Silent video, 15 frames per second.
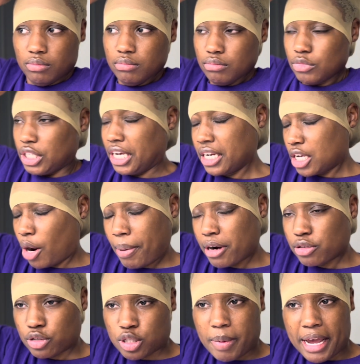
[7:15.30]
get in your
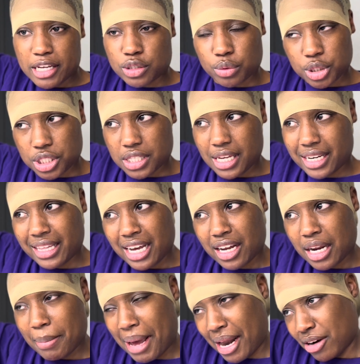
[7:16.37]
personal space, or just anything of that
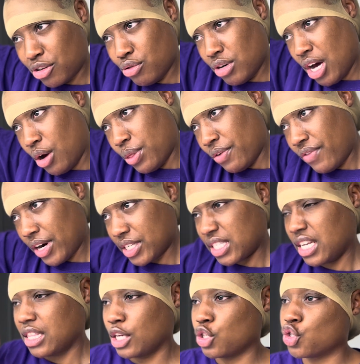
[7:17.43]
matter, you know the first thing
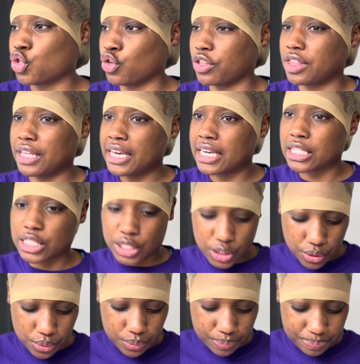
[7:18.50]
that you're thinking to
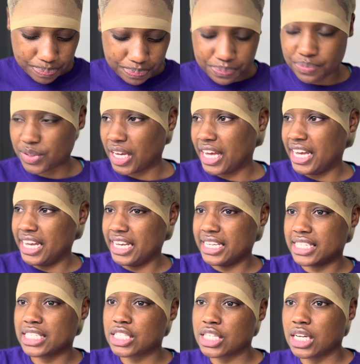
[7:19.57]
do
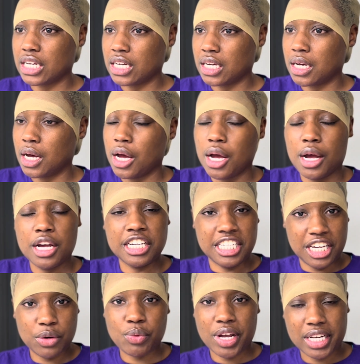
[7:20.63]
is to
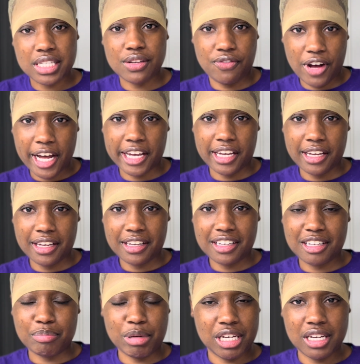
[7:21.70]
get ready to fight,
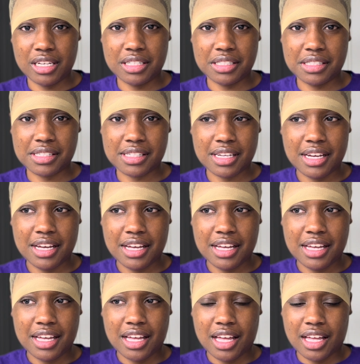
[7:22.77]
because
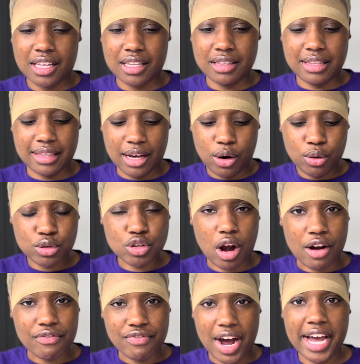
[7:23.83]
those
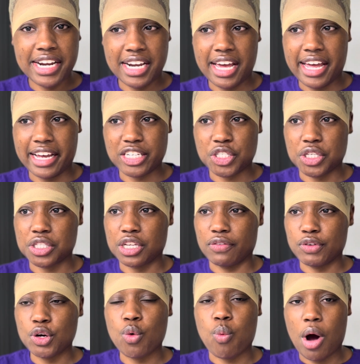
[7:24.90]
are fighting actions. If
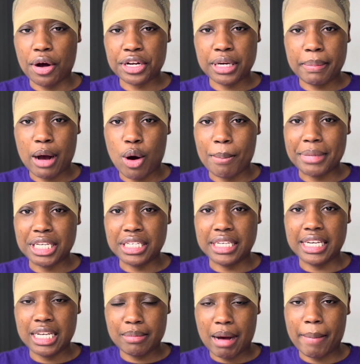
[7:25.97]
you're walking up on me,
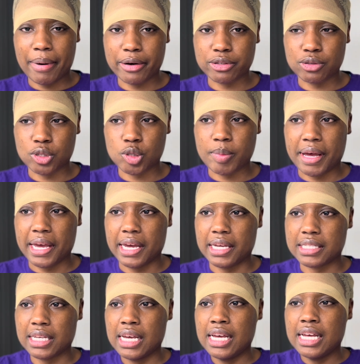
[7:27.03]
getting in my personal space,
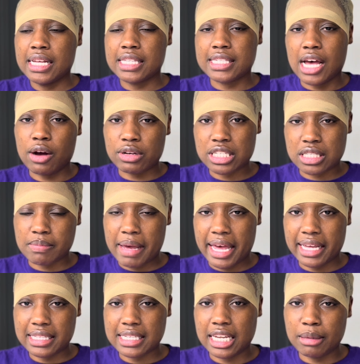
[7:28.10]
talking
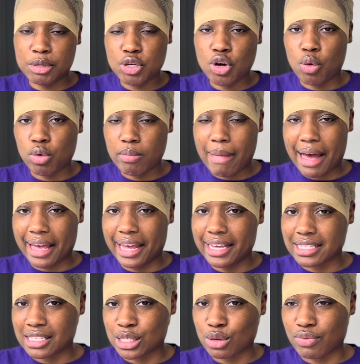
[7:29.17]
smack, telling me you're gonna whoop my ass
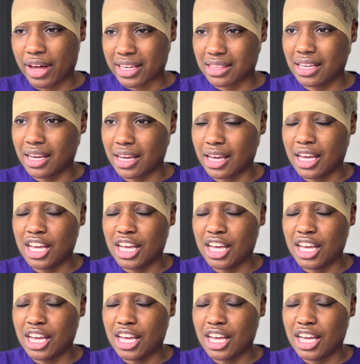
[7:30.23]
and stuff like that,